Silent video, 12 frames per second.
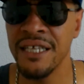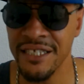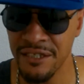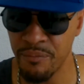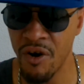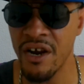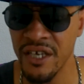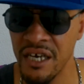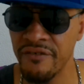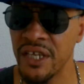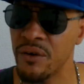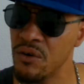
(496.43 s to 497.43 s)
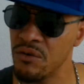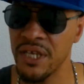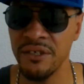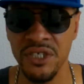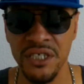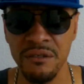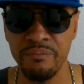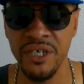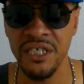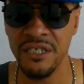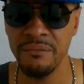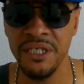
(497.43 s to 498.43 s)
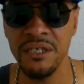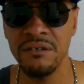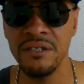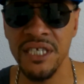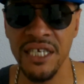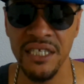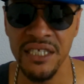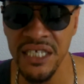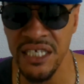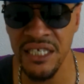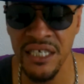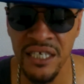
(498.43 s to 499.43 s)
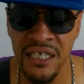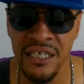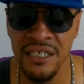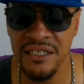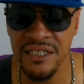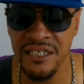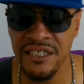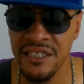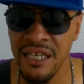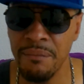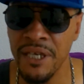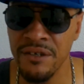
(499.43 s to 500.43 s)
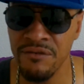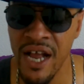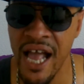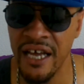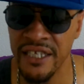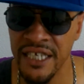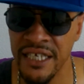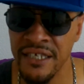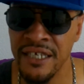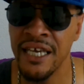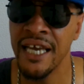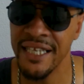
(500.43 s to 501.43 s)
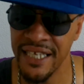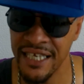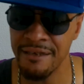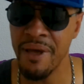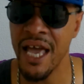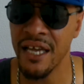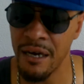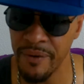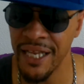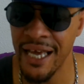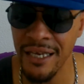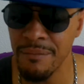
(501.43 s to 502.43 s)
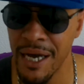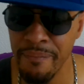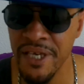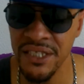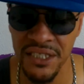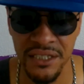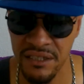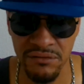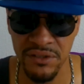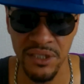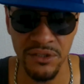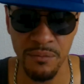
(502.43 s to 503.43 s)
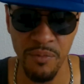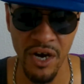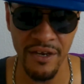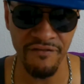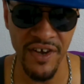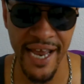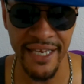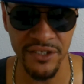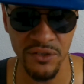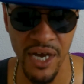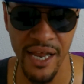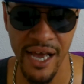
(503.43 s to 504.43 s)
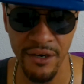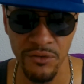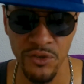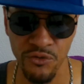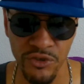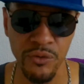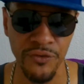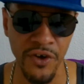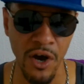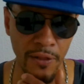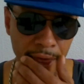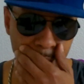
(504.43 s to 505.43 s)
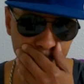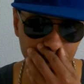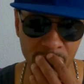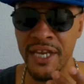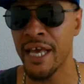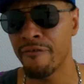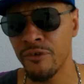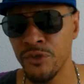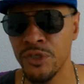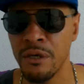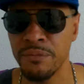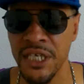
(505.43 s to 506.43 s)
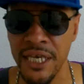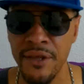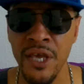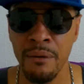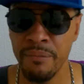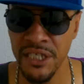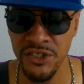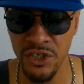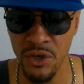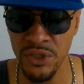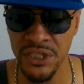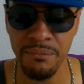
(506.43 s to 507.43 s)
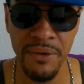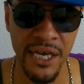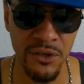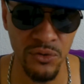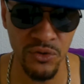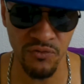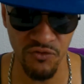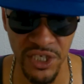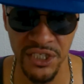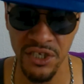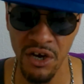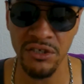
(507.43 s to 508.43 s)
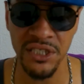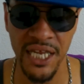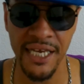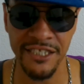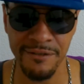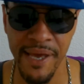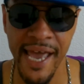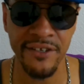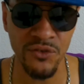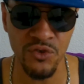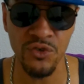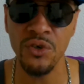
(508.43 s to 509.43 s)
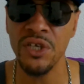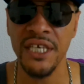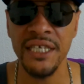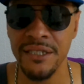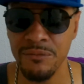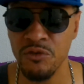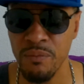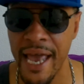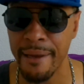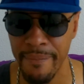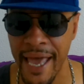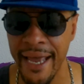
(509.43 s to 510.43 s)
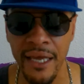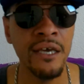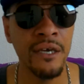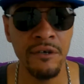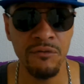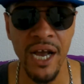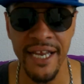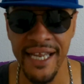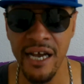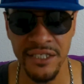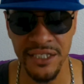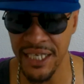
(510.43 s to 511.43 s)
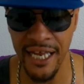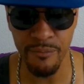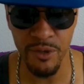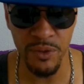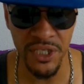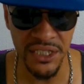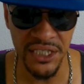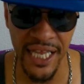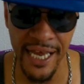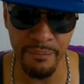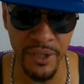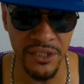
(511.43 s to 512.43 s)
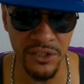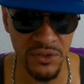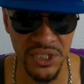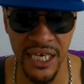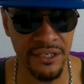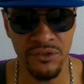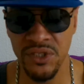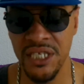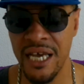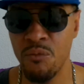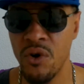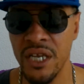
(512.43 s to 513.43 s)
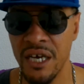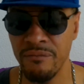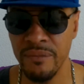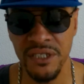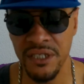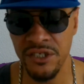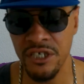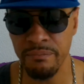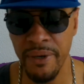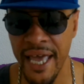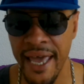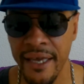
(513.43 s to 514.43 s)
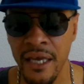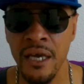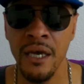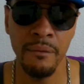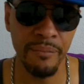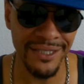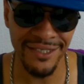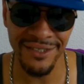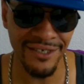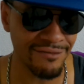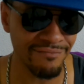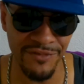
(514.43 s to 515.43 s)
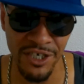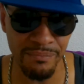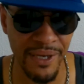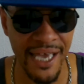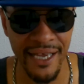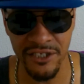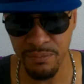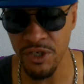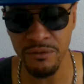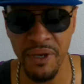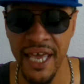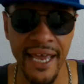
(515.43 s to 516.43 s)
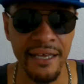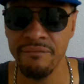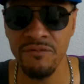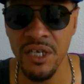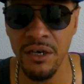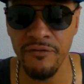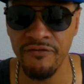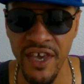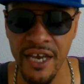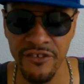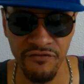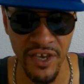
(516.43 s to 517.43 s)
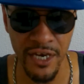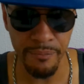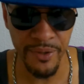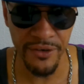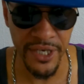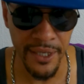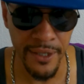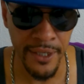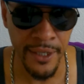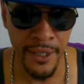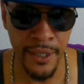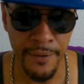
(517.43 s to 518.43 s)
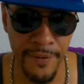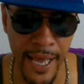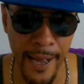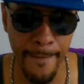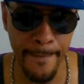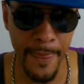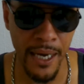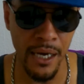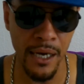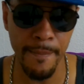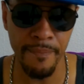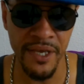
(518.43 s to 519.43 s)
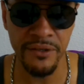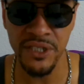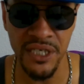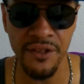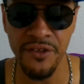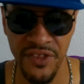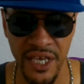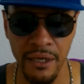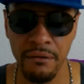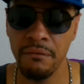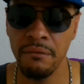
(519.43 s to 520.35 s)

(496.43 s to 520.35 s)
That's a part of it. Oh, that's a good punch. Let me go and take a knee instead of stumbling around here and then get back up and handle my business. Those are part of fighting. So I don't agree with all that, but whatever. You know what I'm saying? Billy Joe is somebody who really talks a lot of smack, so you're going to get some smack back right now because a lot of people doesn't like Billy Joe Saunders, and I'm one of them. He's a dirtbag. But, you know, dirtbag, smirtbag, you know, fair is fair, period. Now, here's another thing.